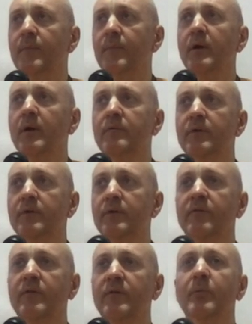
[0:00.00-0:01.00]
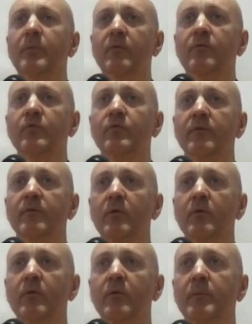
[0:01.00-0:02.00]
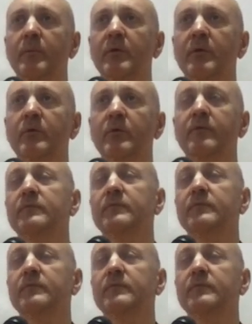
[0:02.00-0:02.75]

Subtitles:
Okay, we give example of Uddhava also. I mean, Uddhava